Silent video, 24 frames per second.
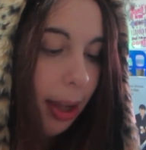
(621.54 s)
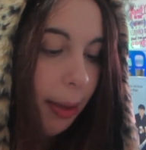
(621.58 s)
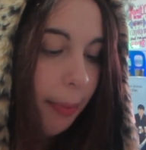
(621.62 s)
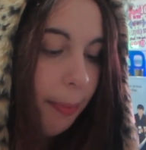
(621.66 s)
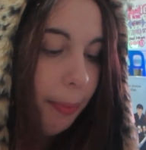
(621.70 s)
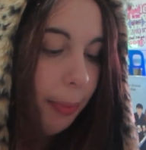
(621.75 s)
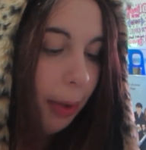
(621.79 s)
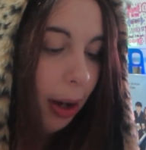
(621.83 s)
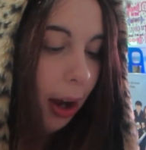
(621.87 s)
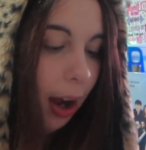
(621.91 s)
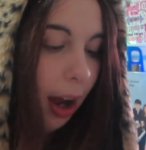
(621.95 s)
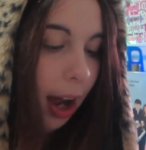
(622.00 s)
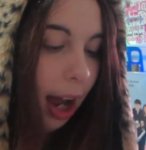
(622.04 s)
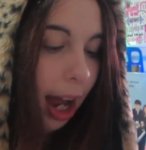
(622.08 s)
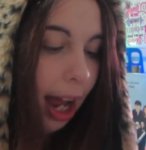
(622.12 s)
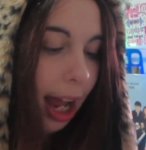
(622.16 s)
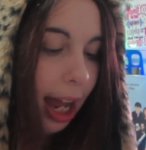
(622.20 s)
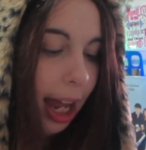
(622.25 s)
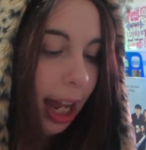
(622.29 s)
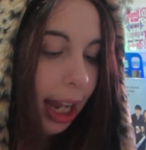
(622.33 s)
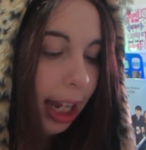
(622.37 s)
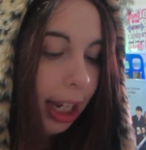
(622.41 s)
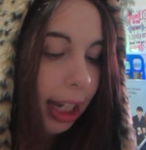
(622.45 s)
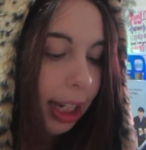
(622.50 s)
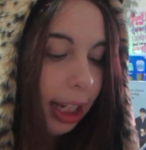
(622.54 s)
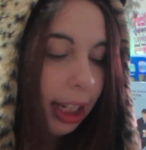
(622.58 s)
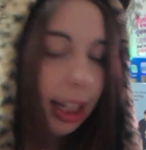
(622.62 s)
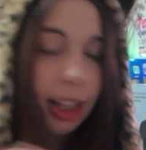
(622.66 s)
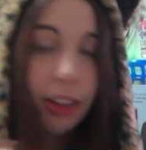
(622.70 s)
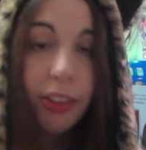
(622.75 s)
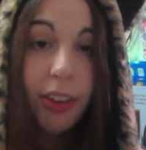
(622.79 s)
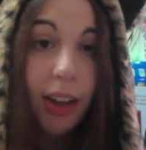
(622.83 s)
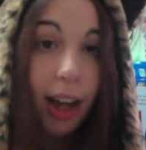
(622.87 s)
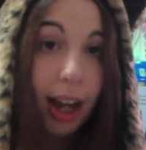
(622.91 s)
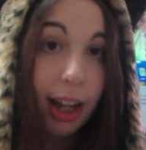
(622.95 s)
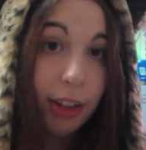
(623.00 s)
my
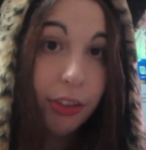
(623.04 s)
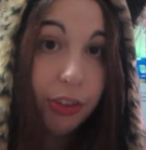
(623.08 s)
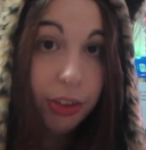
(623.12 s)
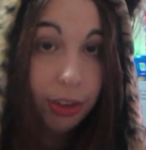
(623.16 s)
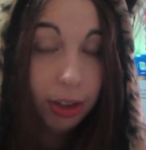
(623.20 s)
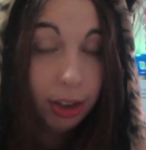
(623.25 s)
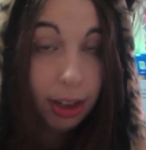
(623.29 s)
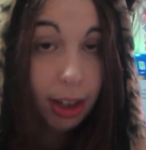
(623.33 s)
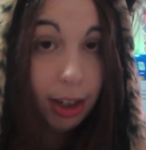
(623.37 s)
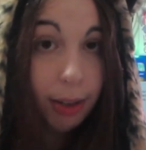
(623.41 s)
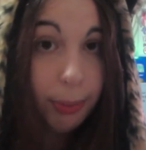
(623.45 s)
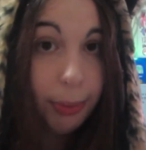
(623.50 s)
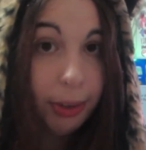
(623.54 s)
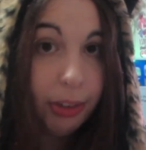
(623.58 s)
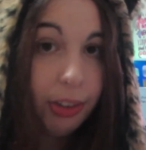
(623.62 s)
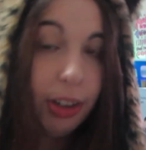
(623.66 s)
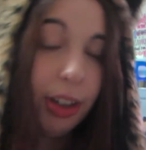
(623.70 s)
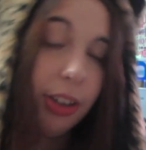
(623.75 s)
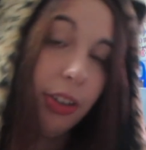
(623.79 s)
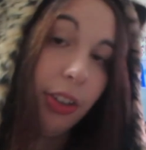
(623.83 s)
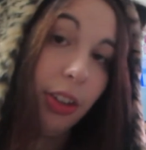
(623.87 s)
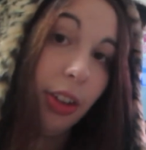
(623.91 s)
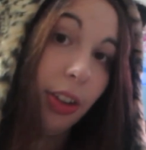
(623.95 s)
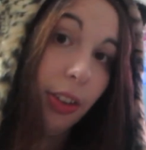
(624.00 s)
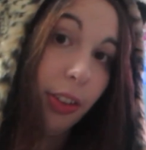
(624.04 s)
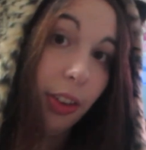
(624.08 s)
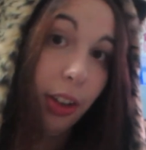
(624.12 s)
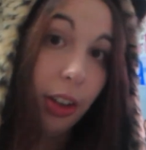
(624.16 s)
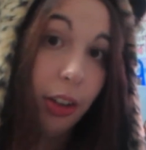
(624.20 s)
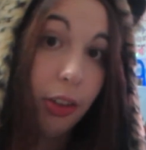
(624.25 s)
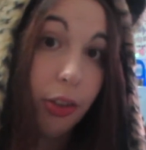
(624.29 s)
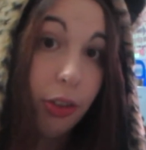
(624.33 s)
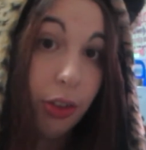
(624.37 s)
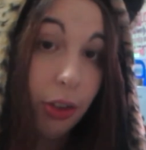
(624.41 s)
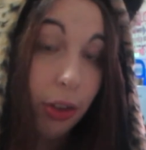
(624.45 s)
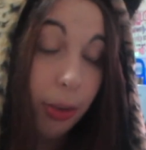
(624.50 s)
guitar tuner, which I use to
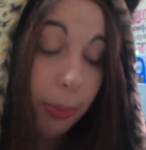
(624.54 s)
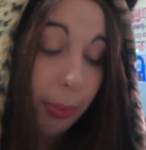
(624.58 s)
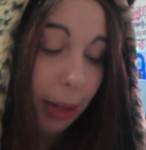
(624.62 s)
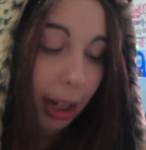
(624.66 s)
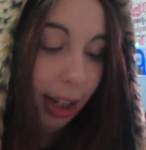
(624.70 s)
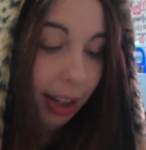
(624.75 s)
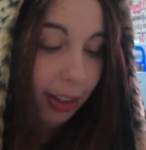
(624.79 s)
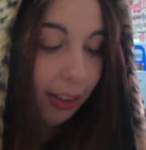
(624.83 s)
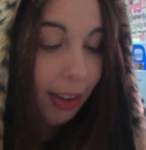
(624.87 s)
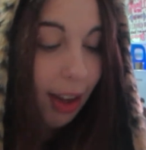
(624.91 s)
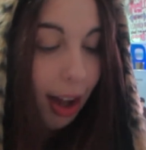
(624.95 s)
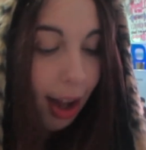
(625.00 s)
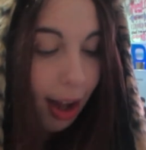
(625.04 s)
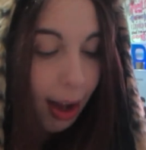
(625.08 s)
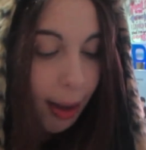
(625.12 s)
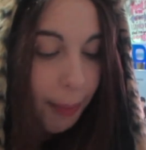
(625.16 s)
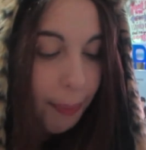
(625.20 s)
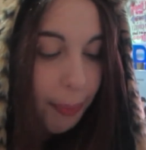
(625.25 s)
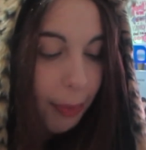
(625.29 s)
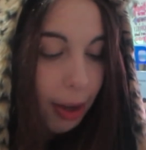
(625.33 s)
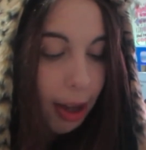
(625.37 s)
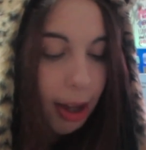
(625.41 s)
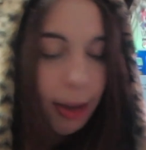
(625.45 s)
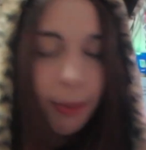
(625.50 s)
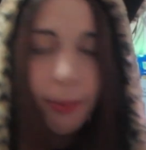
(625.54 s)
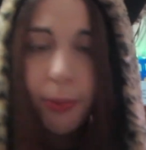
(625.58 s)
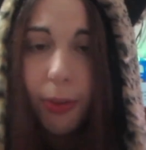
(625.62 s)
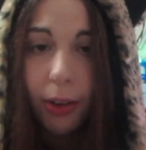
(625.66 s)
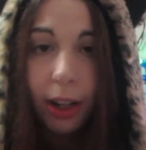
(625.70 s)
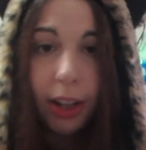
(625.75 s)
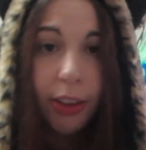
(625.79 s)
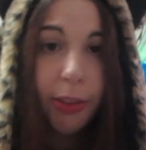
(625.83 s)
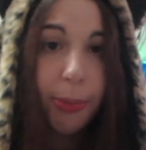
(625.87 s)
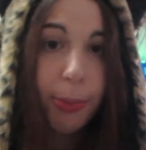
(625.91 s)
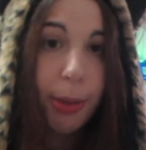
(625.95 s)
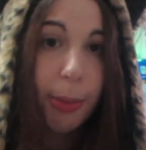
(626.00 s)
tune my guitar,
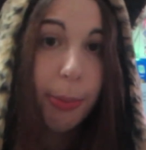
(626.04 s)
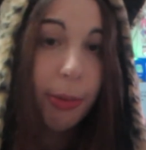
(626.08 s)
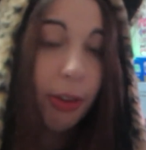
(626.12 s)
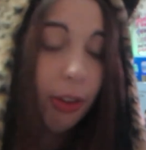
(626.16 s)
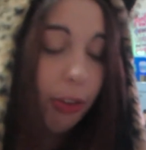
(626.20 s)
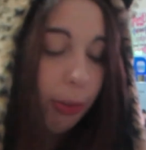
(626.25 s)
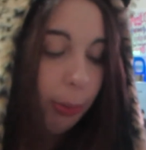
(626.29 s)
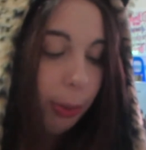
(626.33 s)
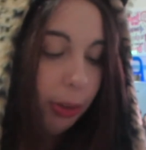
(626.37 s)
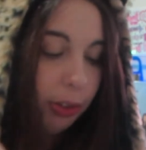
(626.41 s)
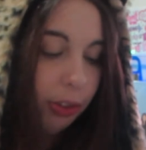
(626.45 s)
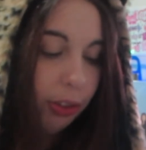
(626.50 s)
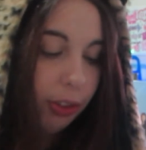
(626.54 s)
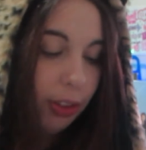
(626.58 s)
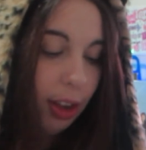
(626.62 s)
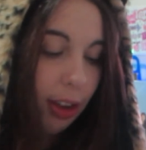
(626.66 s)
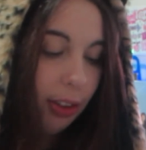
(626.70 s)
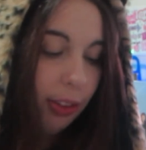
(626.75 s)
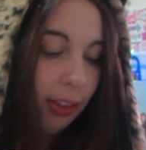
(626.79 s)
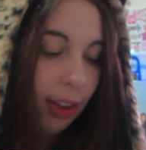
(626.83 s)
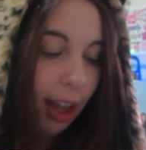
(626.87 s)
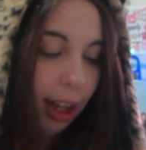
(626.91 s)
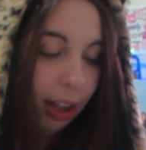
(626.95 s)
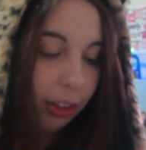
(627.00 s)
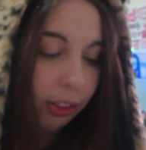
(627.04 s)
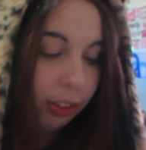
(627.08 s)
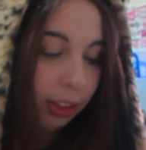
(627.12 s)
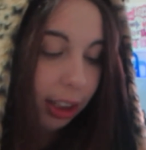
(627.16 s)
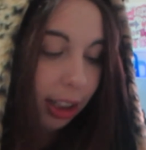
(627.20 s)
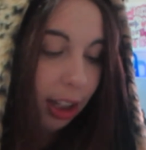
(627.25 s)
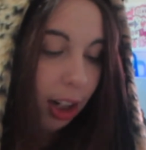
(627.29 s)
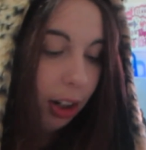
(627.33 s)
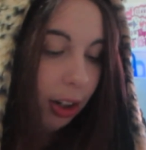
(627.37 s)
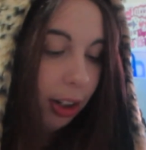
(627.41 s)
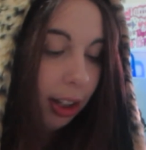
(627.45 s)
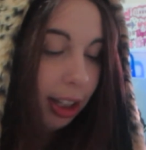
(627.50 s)
voice memos, which there's actually
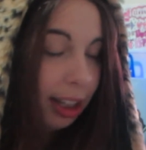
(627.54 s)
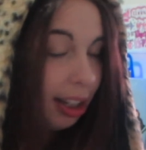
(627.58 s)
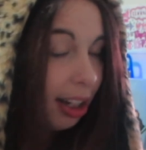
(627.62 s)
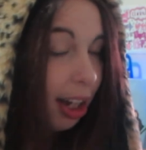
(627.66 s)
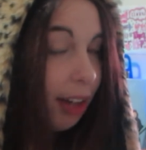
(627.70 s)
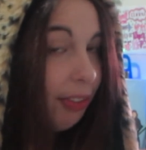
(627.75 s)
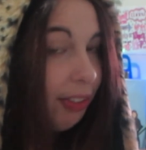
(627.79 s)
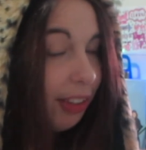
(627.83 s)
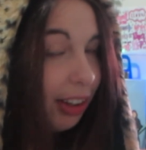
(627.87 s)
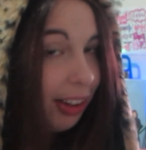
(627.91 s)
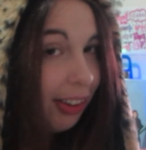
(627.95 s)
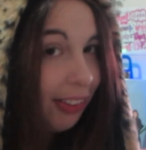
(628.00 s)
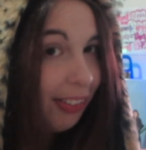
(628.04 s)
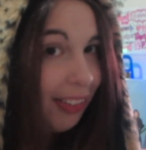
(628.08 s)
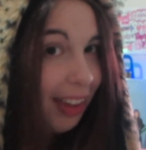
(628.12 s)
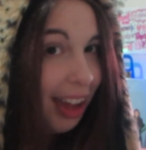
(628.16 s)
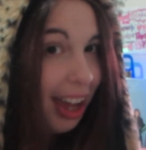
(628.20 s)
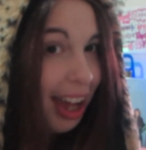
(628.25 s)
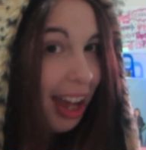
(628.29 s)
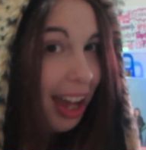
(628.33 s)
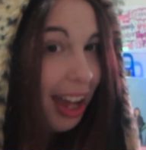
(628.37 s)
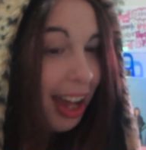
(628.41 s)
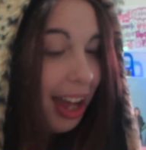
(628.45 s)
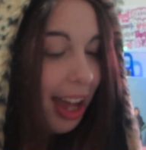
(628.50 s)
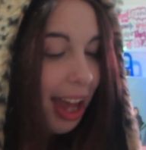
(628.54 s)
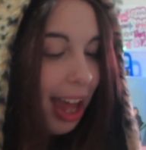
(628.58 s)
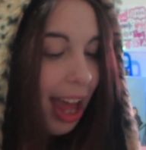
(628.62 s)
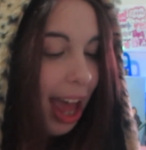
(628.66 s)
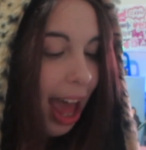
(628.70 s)
currently nothing on there,